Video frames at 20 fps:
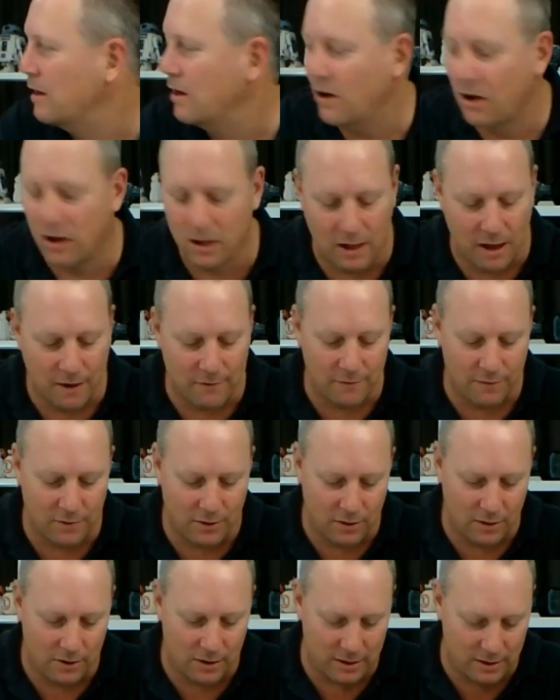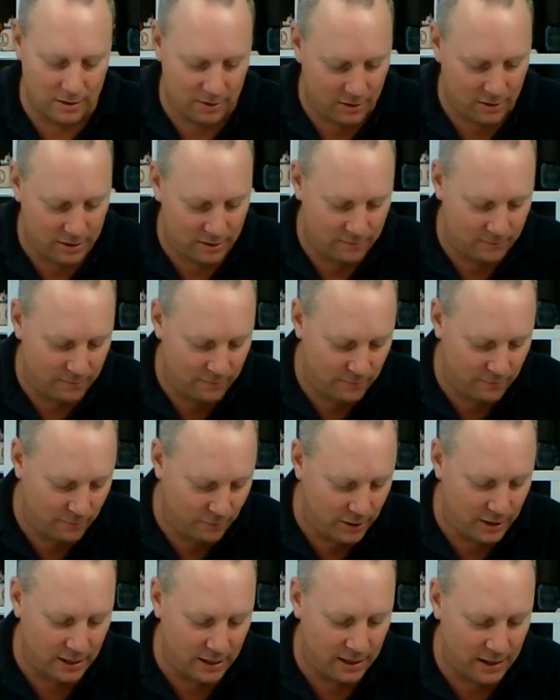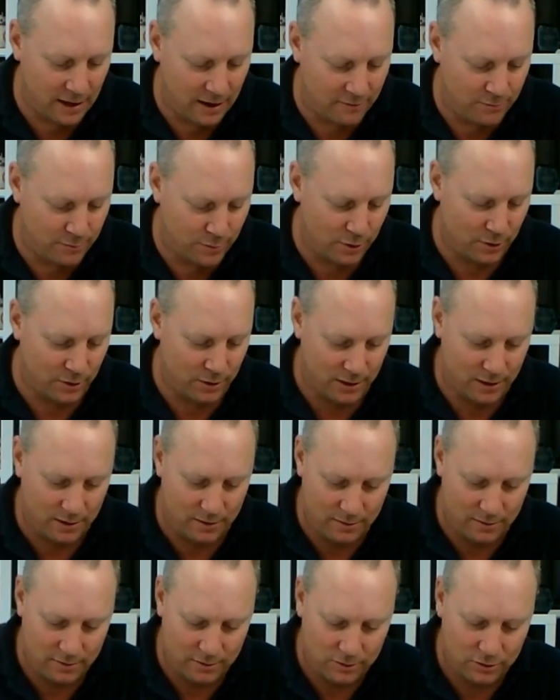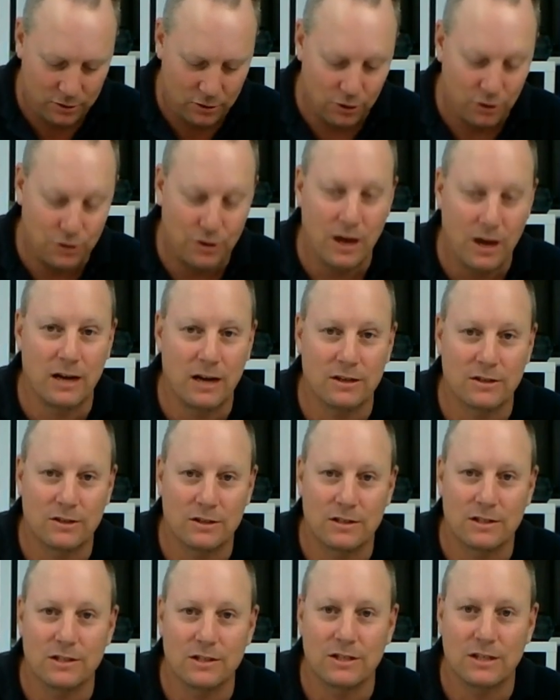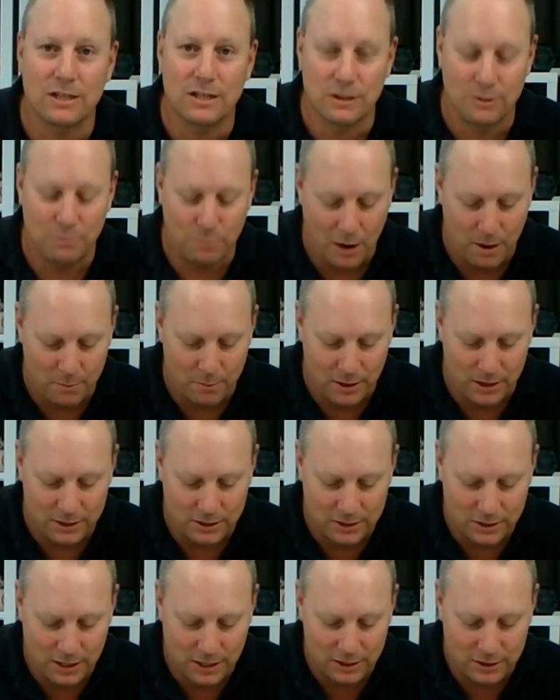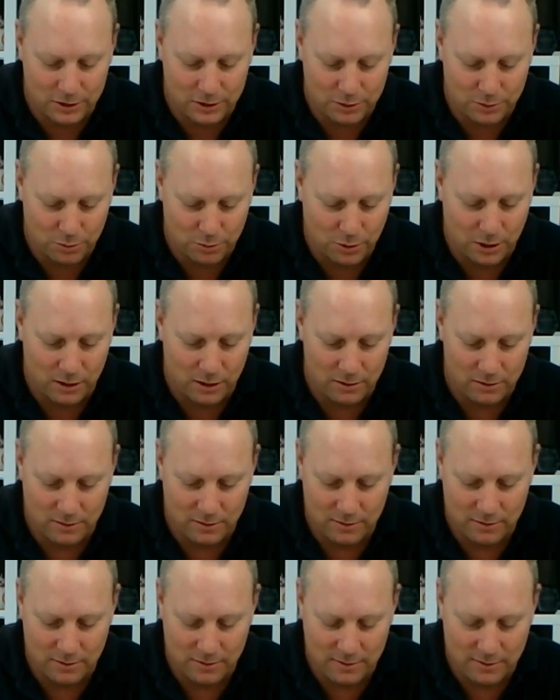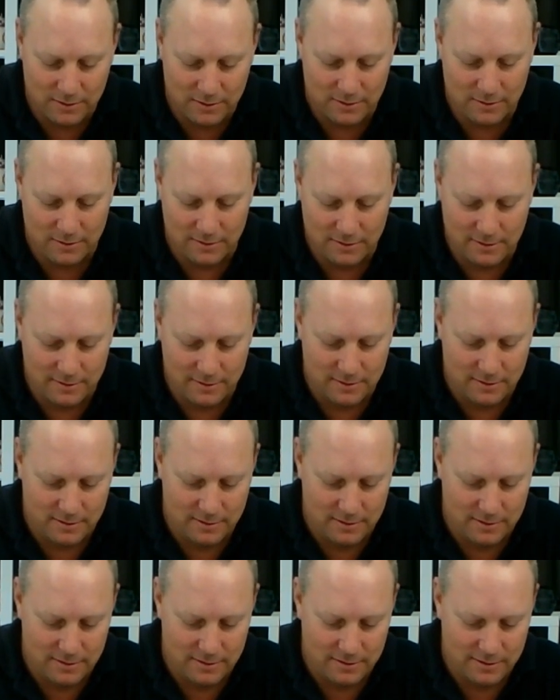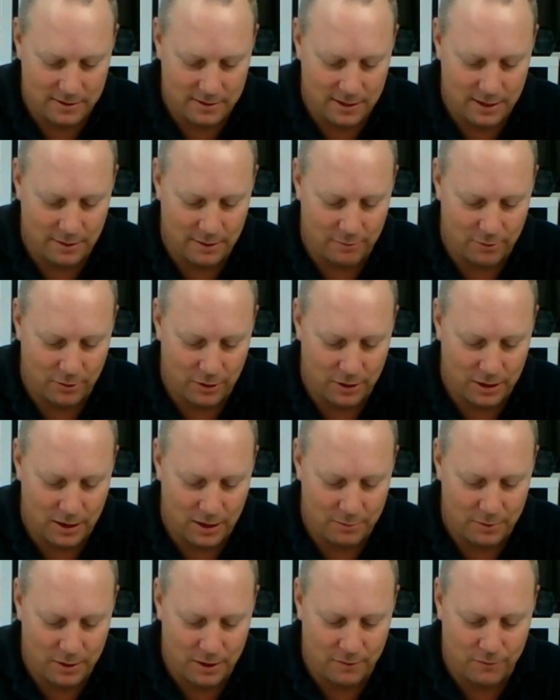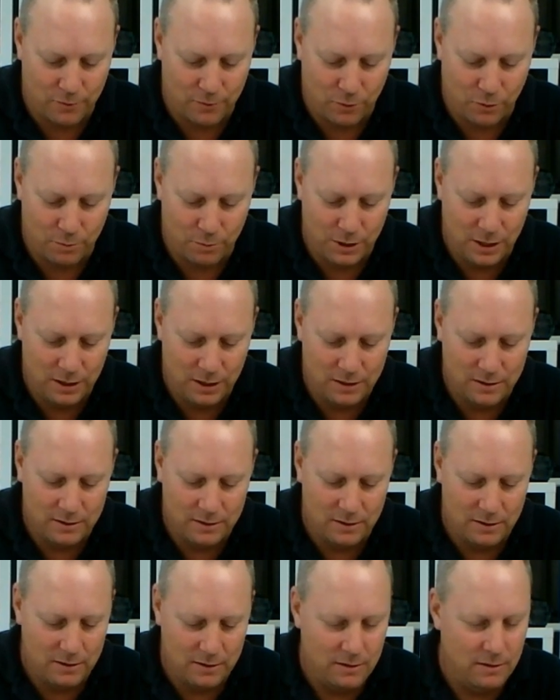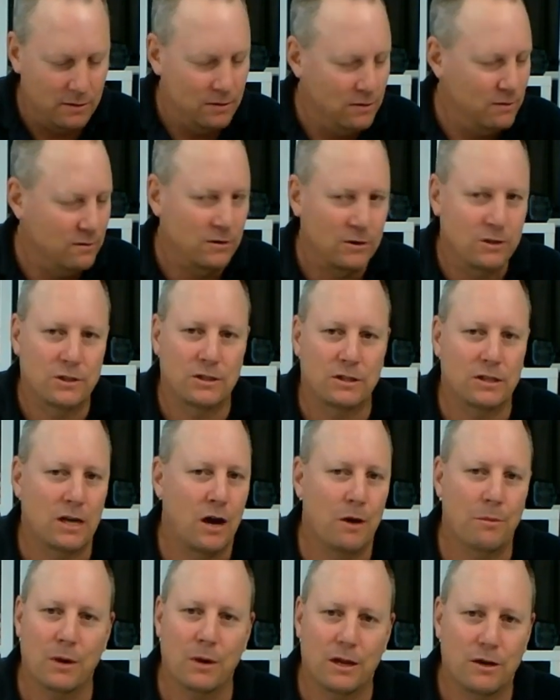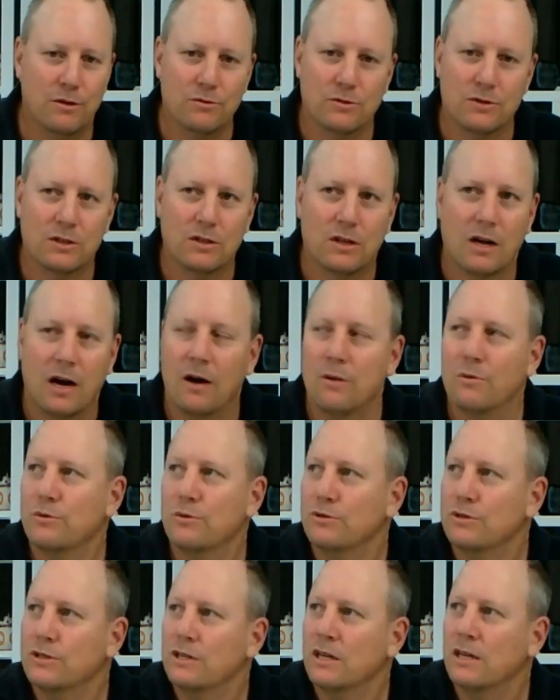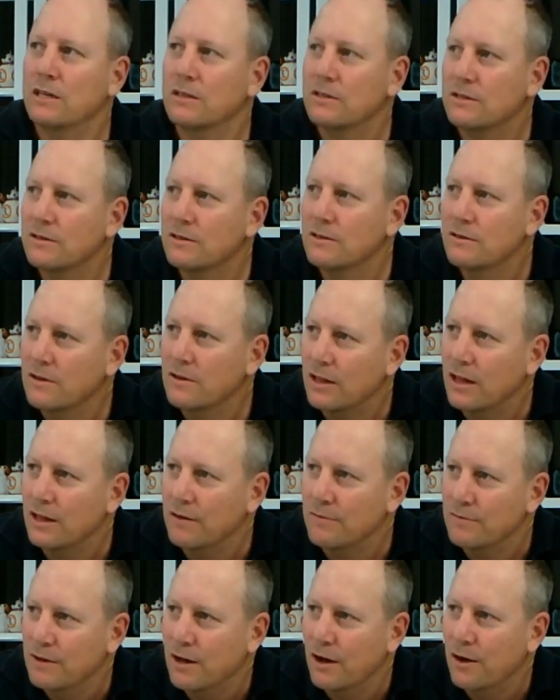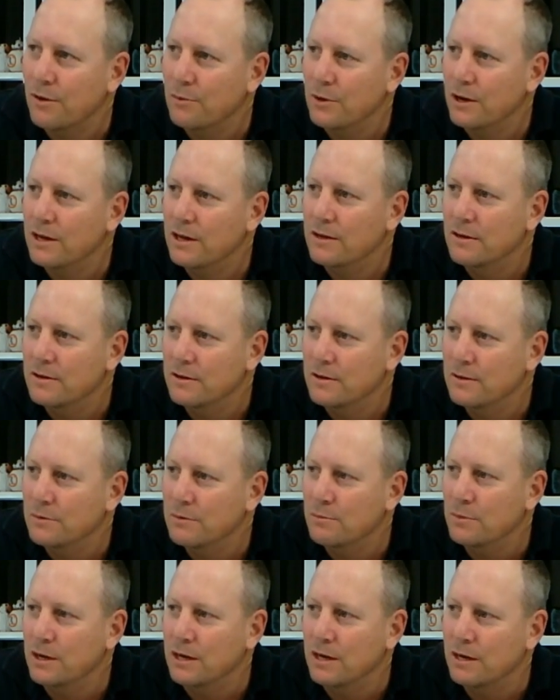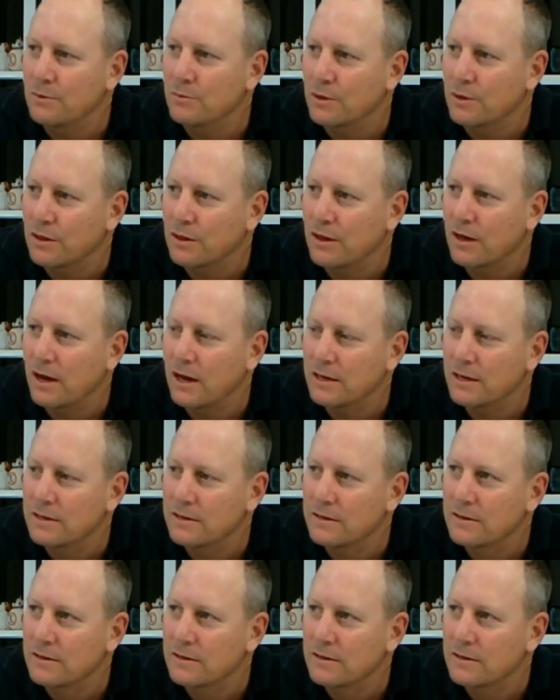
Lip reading: I really love my 2006 Batman sets as well. So they're right up there for me. So many good Star Wars sets. I don't even know where to begin with that.